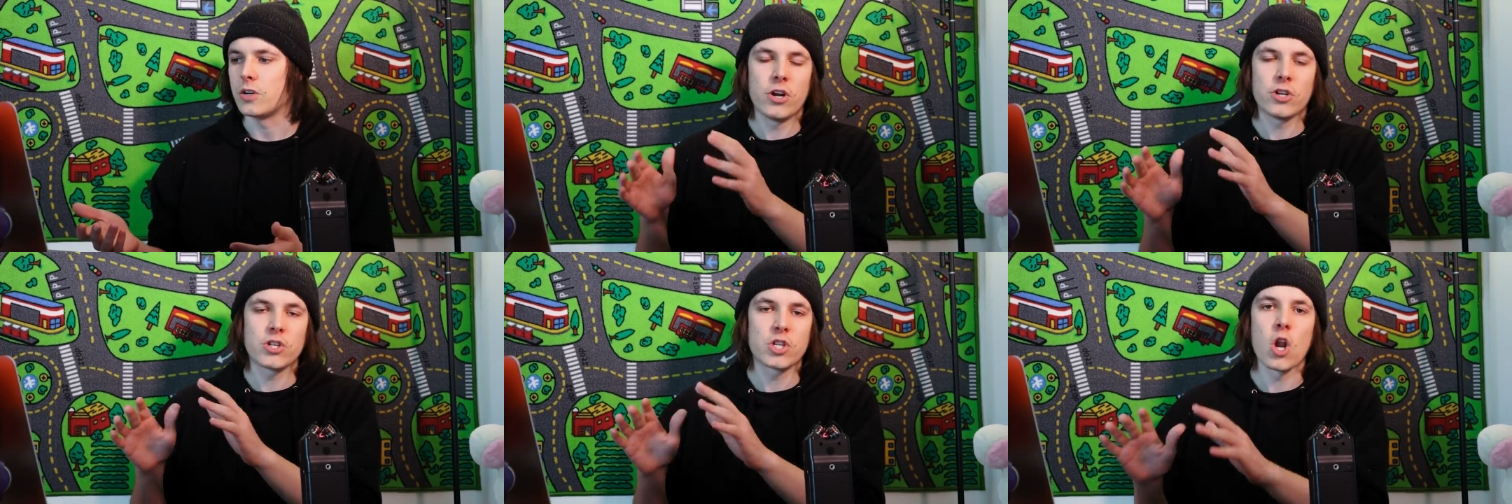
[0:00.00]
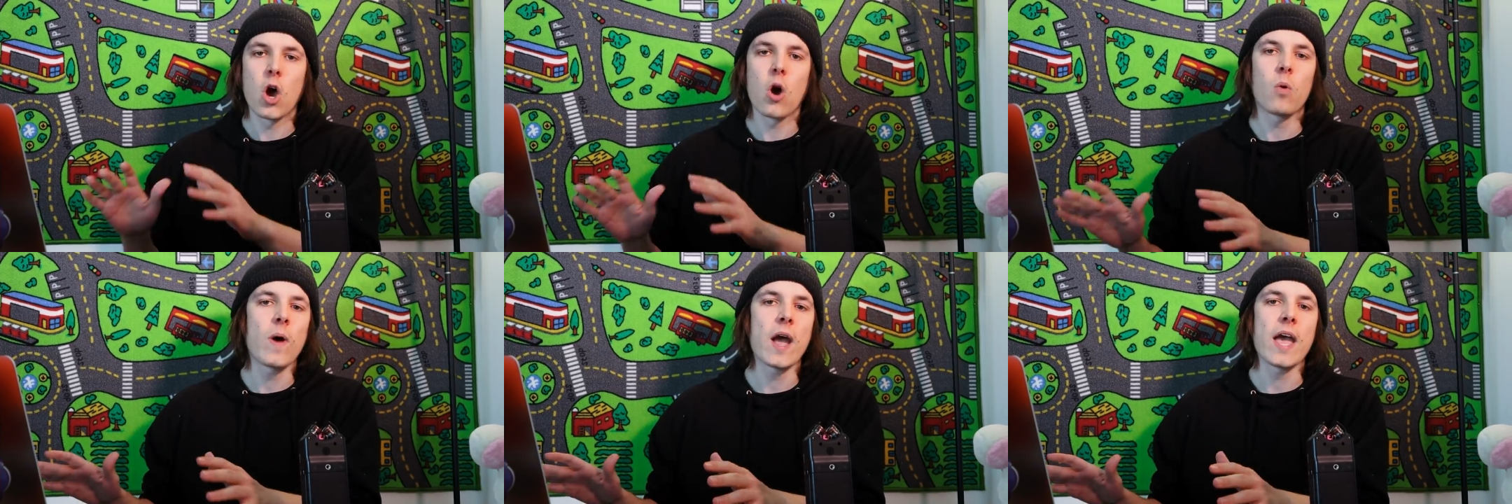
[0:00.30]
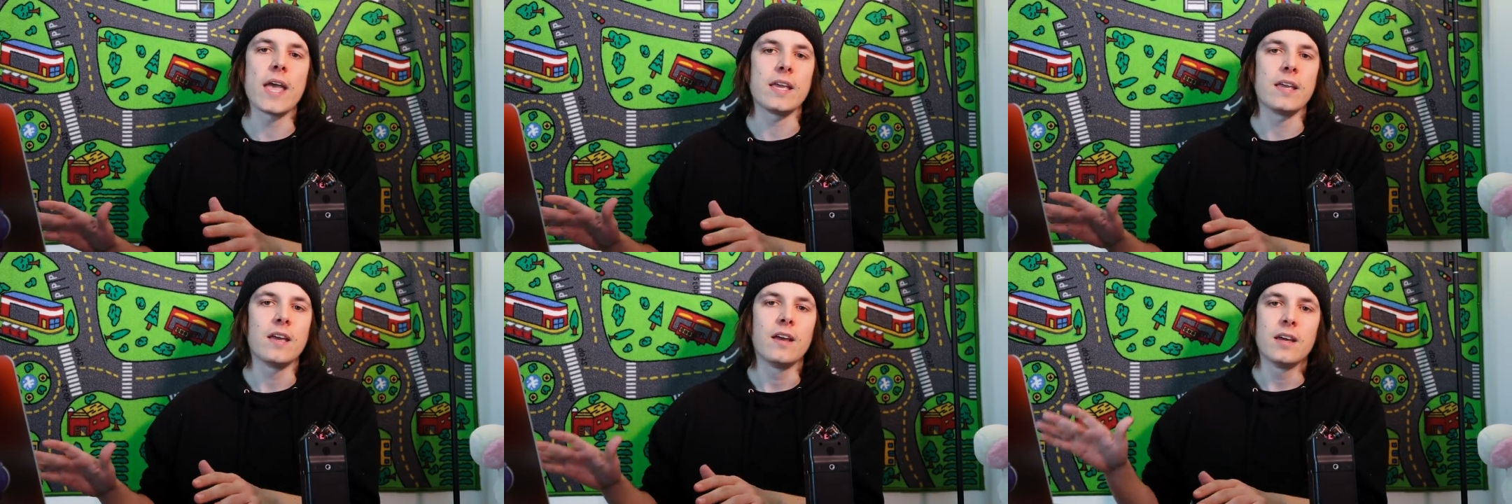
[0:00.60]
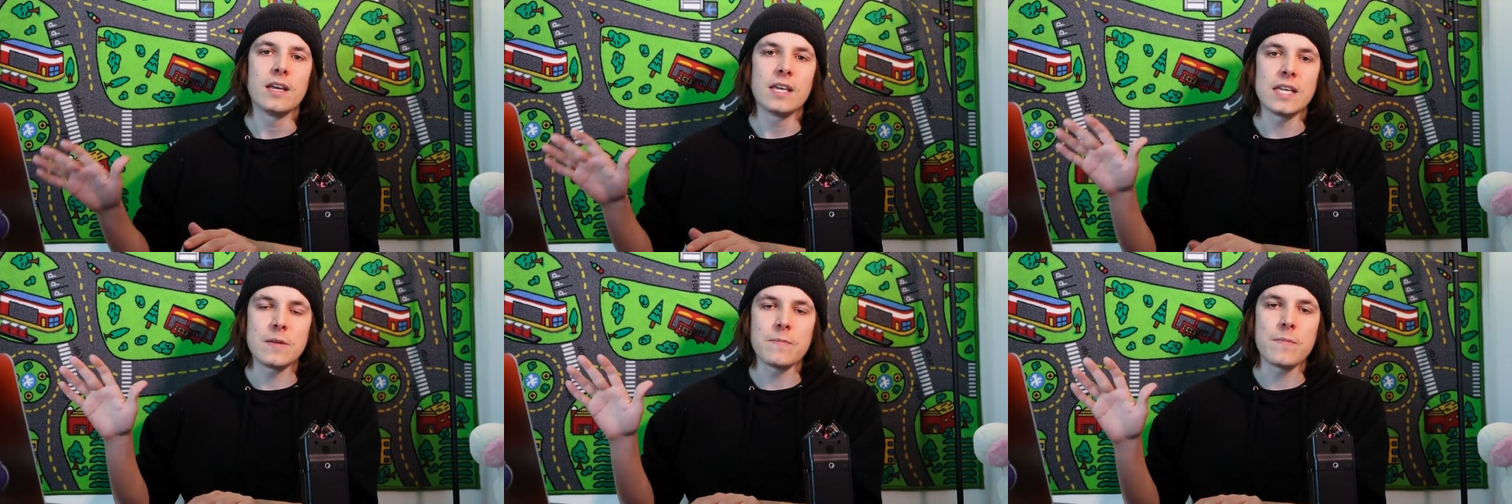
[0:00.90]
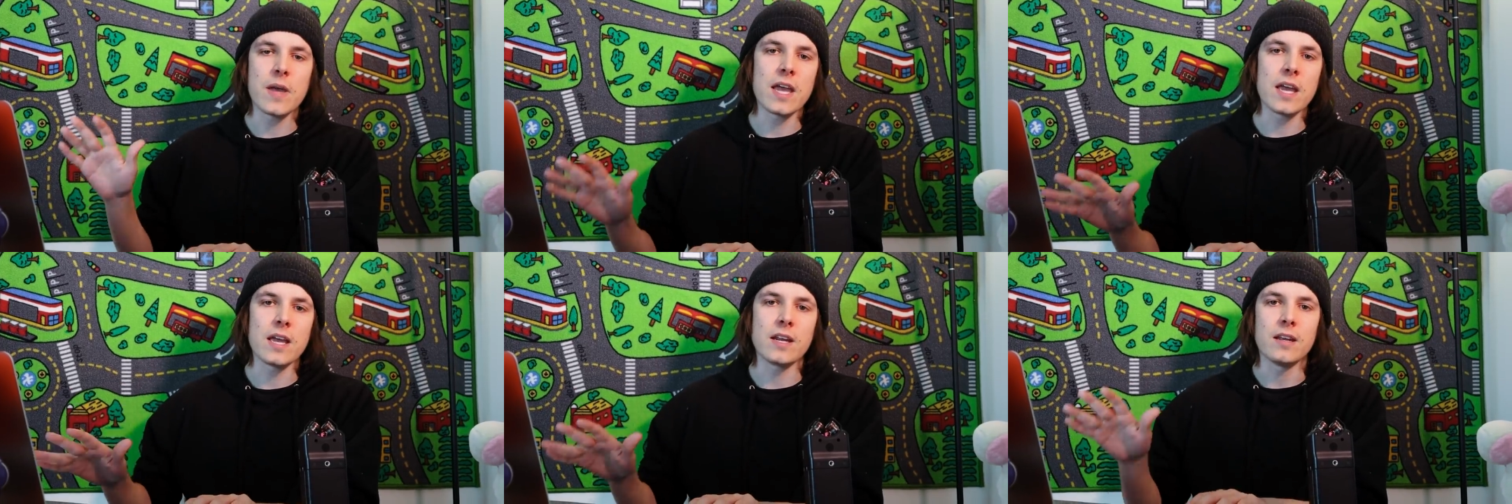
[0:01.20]
There's no way he
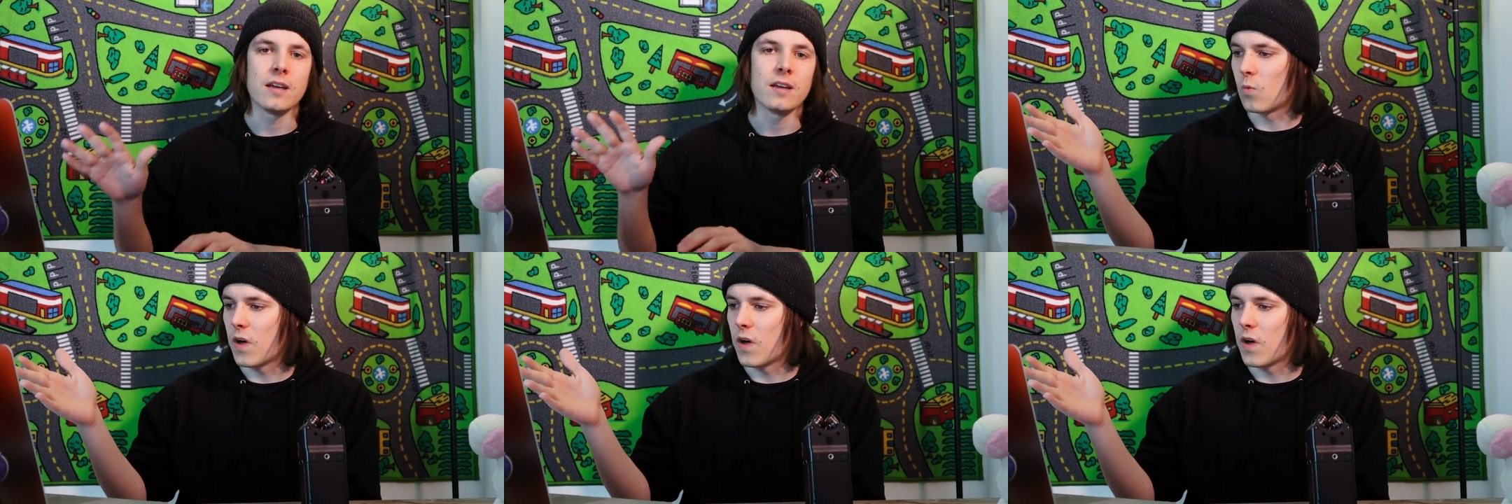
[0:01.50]
made